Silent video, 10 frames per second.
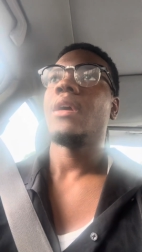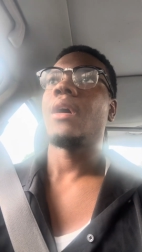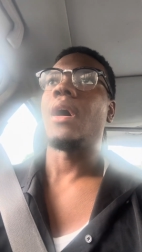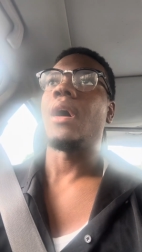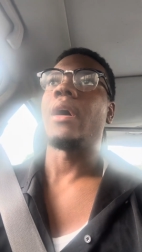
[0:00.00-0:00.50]

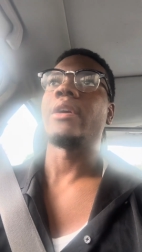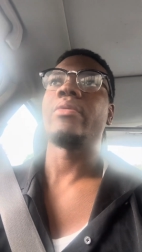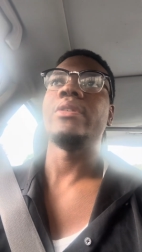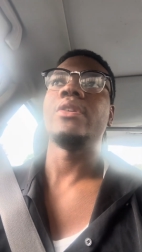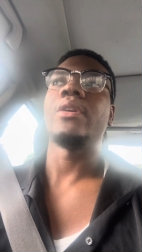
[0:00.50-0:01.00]
uh,
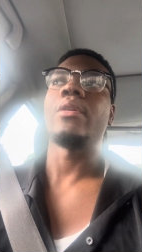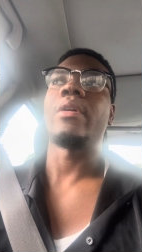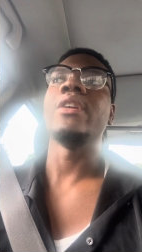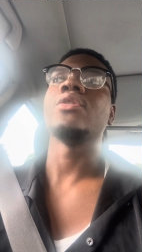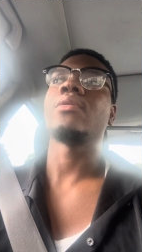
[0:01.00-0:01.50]
increasing your
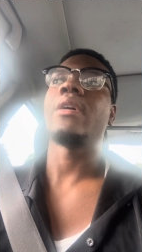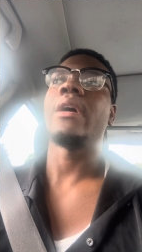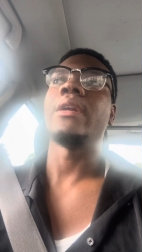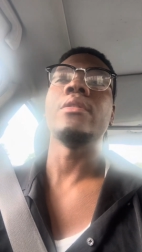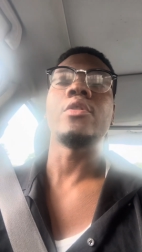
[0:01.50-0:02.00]
intra
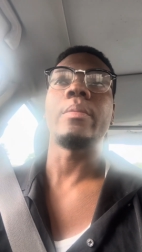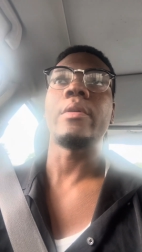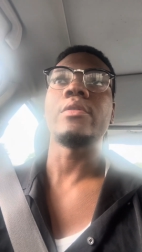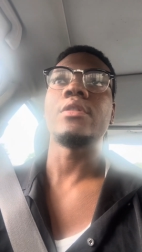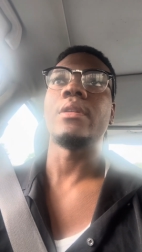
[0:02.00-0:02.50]
and
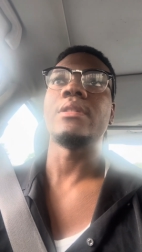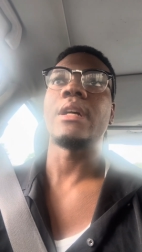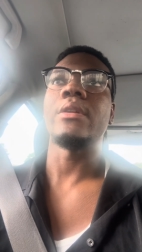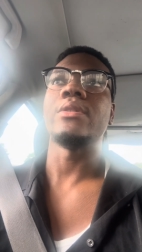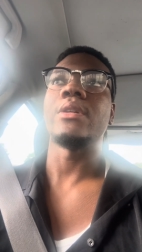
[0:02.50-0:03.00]
interpersonal
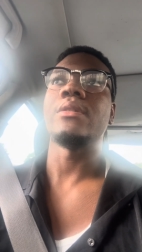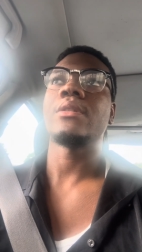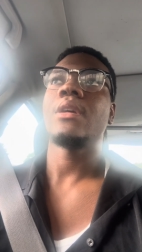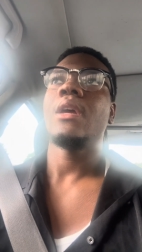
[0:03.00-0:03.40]
intelligence